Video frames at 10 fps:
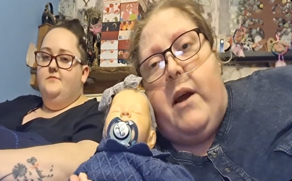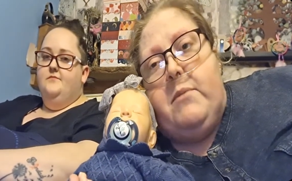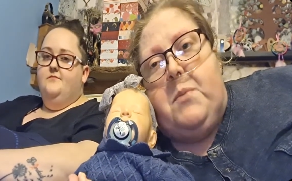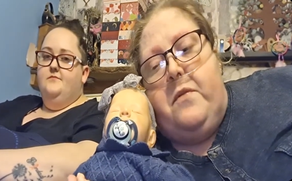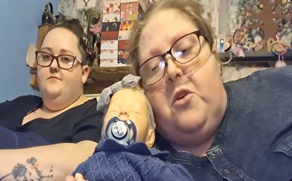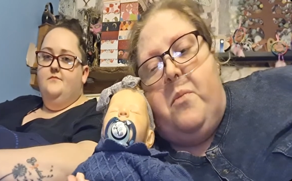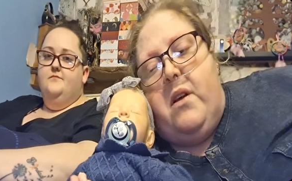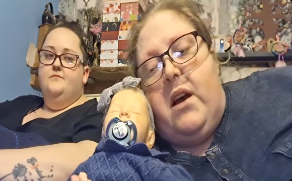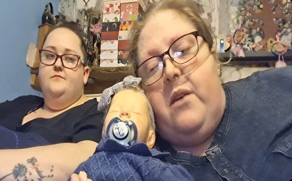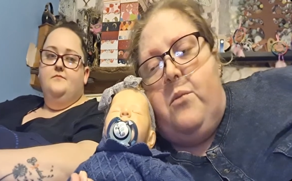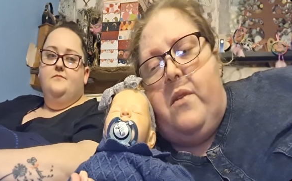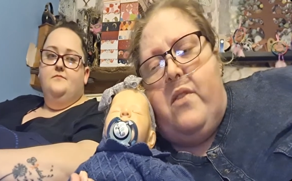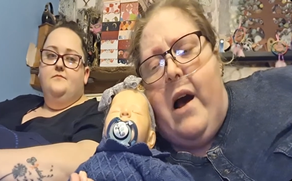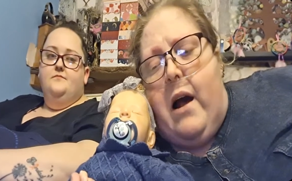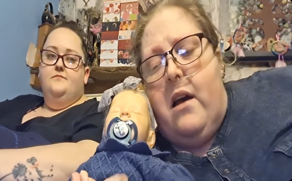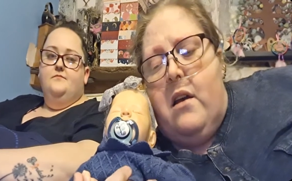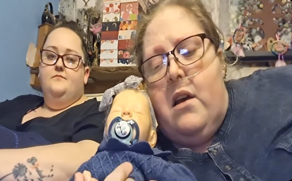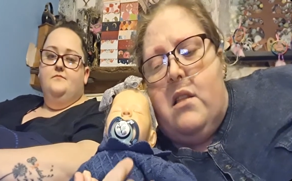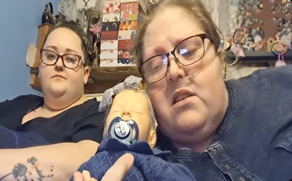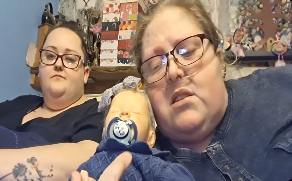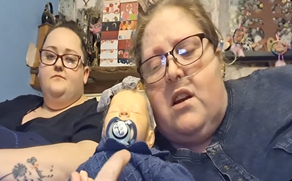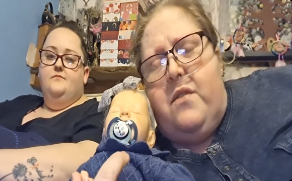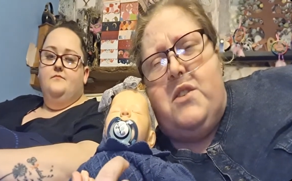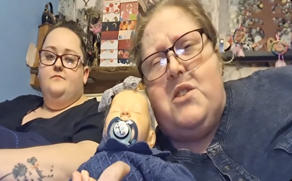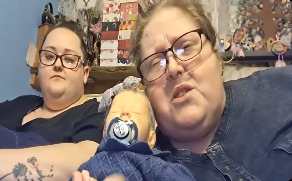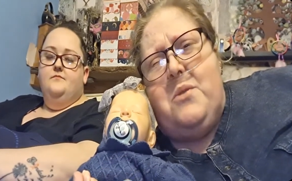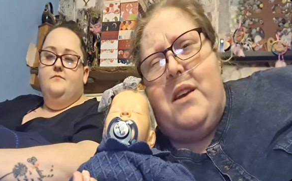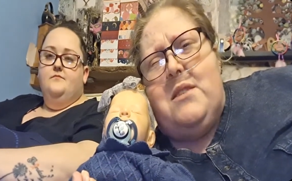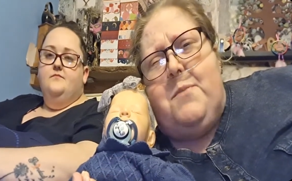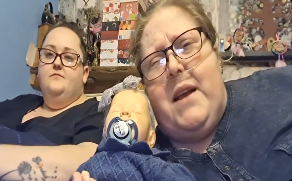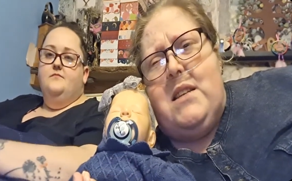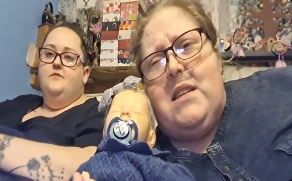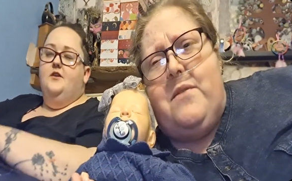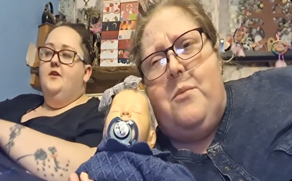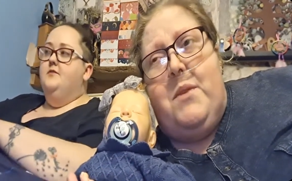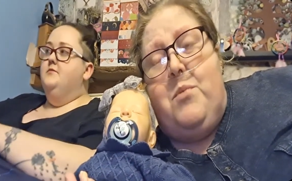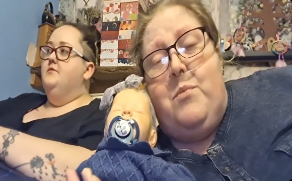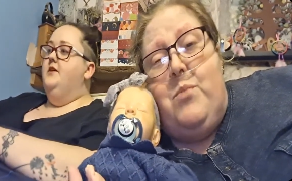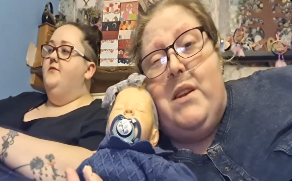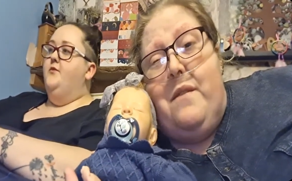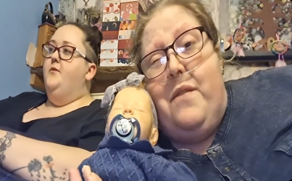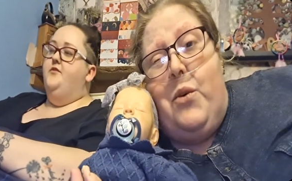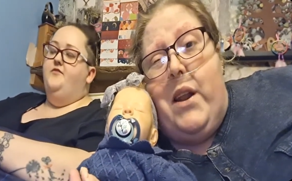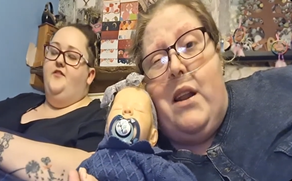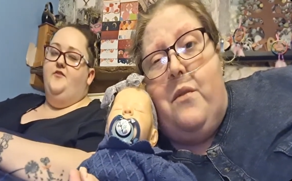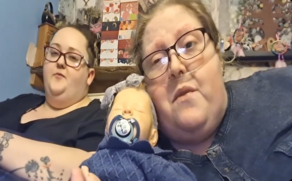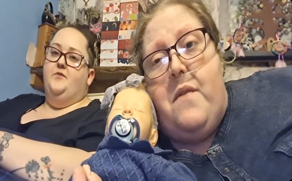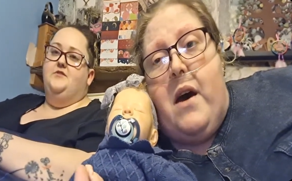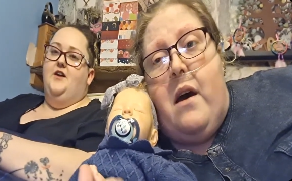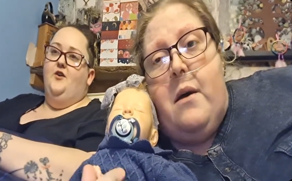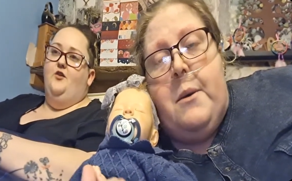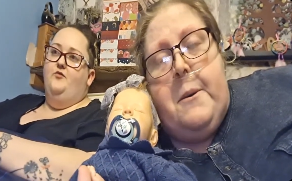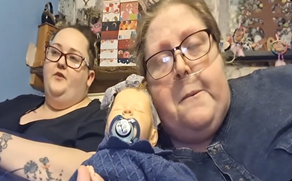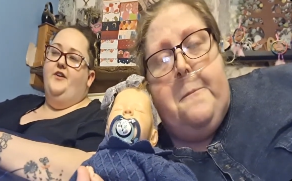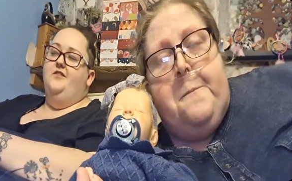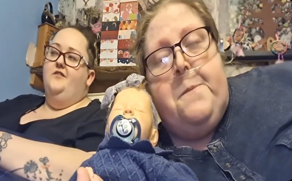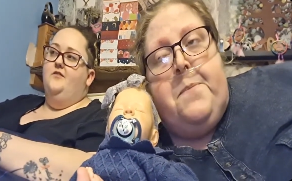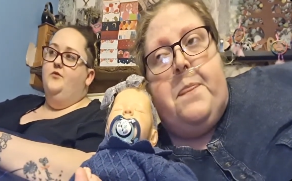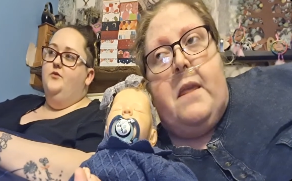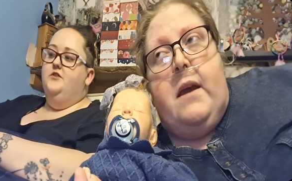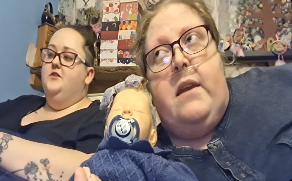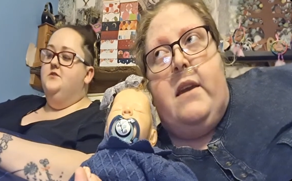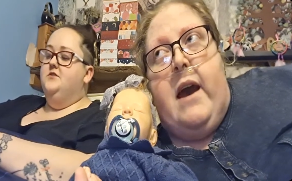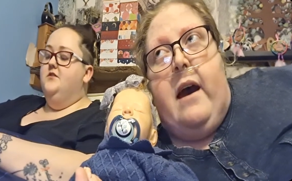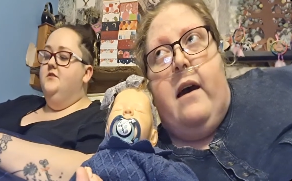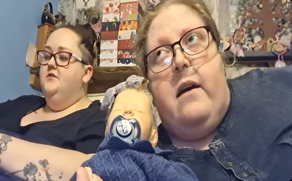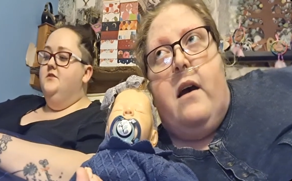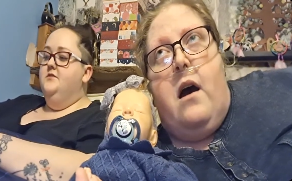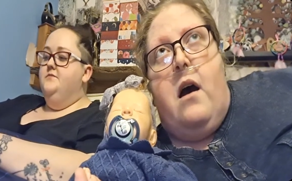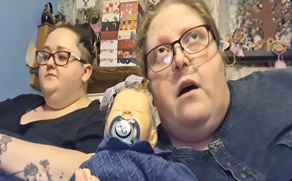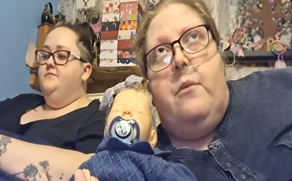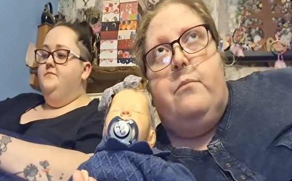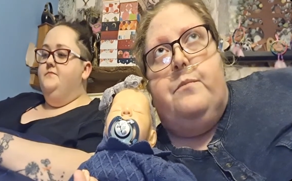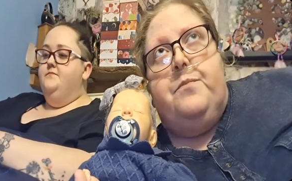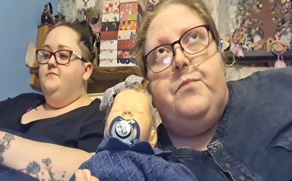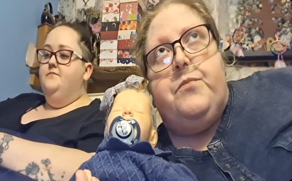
Speaker 1: reps before, but like with that, the stuff was just too expensive yeah, and we, we didn't fall in love with it. Off, we couldn't
Speaker 2: afford it. Yeah.
Speaker 1: Um,